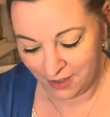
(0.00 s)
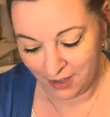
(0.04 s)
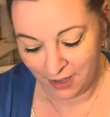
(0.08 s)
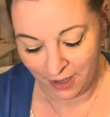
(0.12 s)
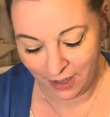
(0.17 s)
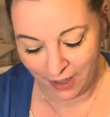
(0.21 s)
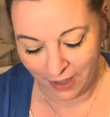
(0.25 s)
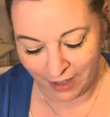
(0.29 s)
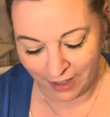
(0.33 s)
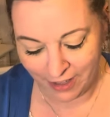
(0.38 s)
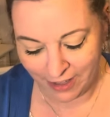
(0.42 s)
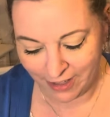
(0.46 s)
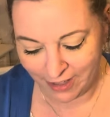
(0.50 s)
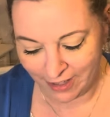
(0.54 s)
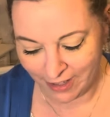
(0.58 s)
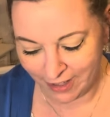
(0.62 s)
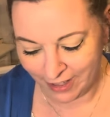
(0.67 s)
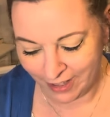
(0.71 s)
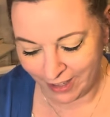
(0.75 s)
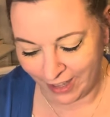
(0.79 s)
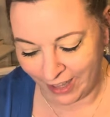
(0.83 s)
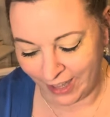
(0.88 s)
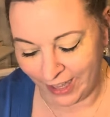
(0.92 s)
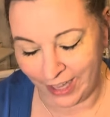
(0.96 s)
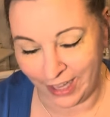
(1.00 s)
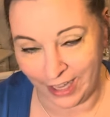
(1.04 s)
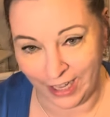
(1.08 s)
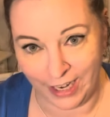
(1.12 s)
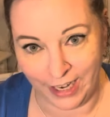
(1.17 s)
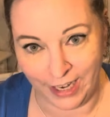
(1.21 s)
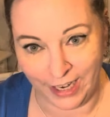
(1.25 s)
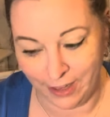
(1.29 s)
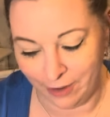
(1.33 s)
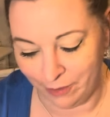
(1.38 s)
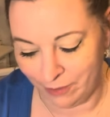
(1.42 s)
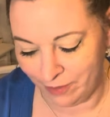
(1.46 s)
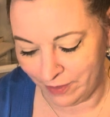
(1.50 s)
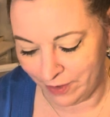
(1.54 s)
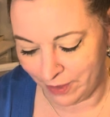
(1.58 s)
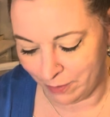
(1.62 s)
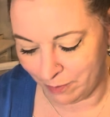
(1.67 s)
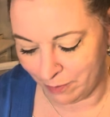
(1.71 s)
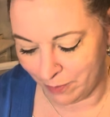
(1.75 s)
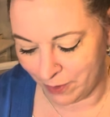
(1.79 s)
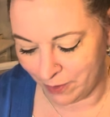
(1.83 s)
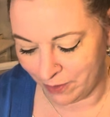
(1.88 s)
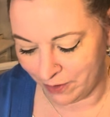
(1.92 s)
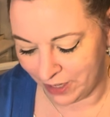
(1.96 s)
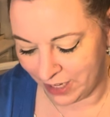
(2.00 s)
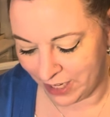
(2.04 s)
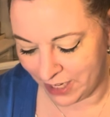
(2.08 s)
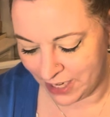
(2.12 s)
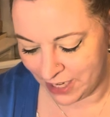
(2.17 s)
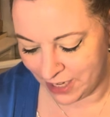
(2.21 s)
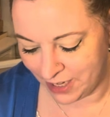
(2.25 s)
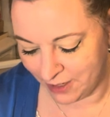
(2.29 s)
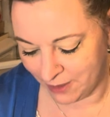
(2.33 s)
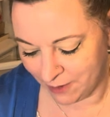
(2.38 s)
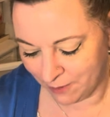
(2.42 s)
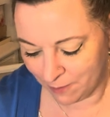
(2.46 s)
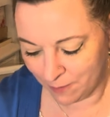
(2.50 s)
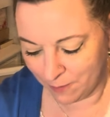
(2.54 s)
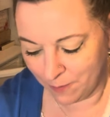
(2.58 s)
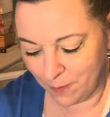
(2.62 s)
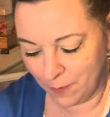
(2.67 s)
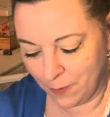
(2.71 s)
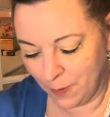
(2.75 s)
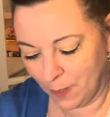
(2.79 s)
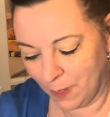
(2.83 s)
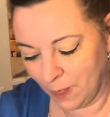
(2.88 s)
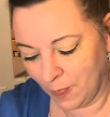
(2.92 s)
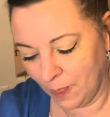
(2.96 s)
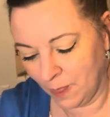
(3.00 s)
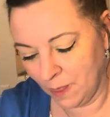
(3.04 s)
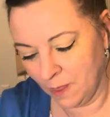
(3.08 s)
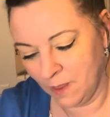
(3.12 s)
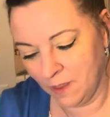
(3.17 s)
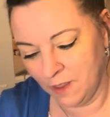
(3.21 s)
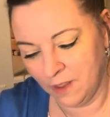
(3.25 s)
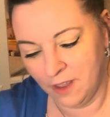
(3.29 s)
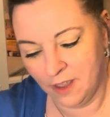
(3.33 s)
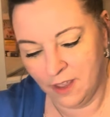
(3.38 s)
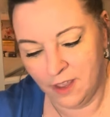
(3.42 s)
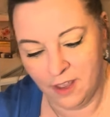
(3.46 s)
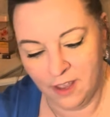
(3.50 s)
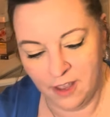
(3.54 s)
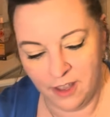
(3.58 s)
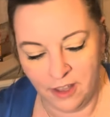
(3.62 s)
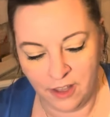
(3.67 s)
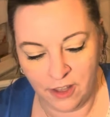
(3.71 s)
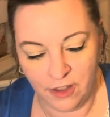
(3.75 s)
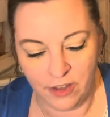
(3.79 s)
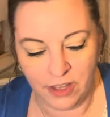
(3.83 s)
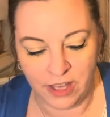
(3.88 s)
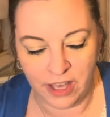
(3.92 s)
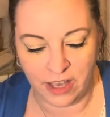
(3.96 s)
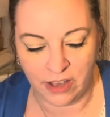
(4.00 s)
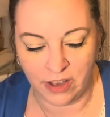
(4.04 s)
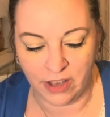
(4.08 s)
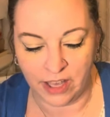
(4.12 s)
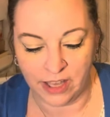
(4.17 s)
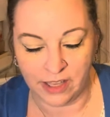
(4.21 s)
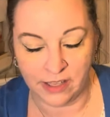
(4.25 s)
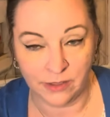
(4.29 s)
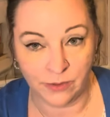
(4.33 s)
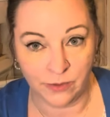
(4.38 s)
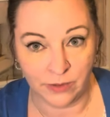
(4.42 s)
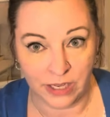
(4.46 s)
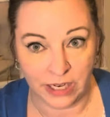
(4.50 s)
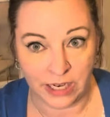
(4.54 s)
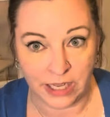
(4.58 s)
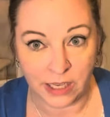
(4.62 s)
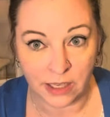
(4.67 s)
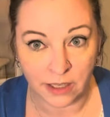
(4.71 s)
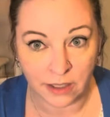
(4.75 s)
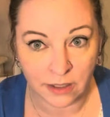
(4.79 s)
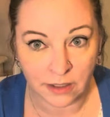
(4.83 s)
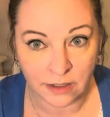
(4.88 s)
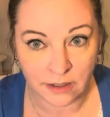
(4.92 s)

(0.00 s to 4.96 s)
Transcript: love him already. Okay, you guys ready?